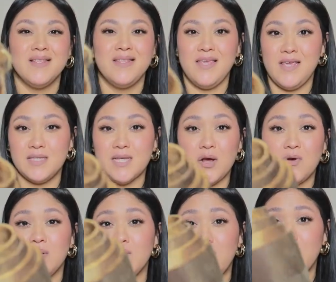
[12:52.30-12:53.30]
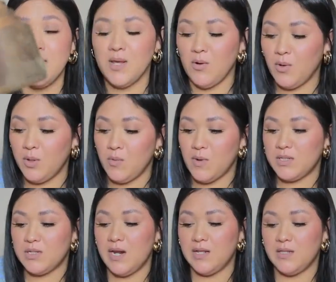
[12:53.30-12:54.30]
things. I couldn't find the other
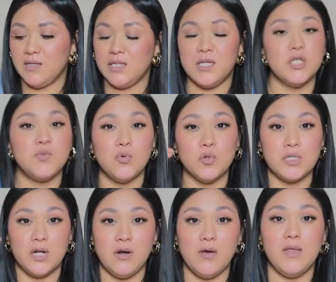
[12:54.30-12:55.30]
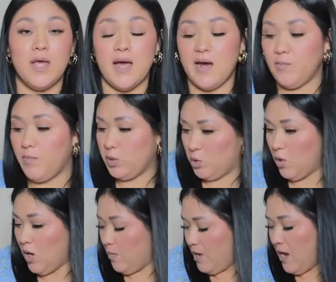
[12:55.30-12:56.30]
ones, like the teaspoons and all that. So
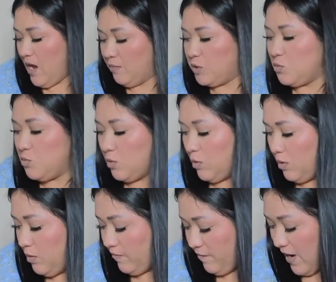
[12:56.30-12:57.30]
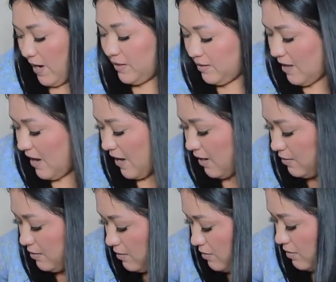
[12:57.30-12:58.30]
I'm gonna have to find
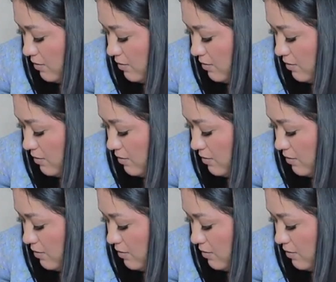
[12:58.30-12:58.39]
that.